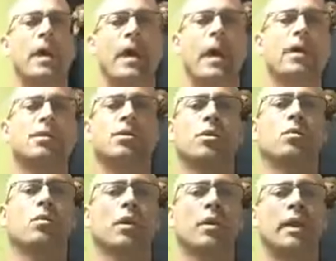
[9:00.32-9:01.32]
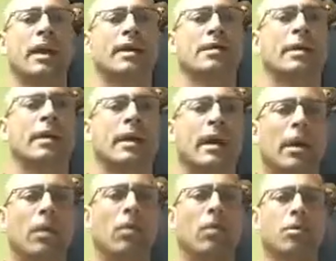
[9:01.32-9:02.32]
that at your work desk
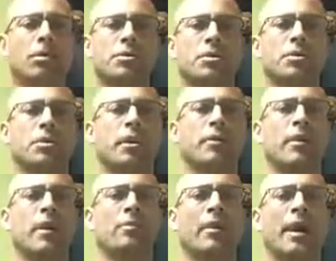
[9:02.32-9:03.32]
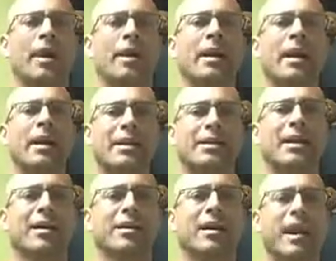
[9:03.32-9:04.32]
and hold yourself upright, that's not
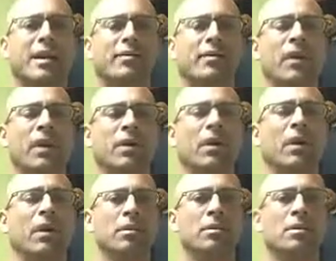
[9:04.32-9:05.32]
going to last very long.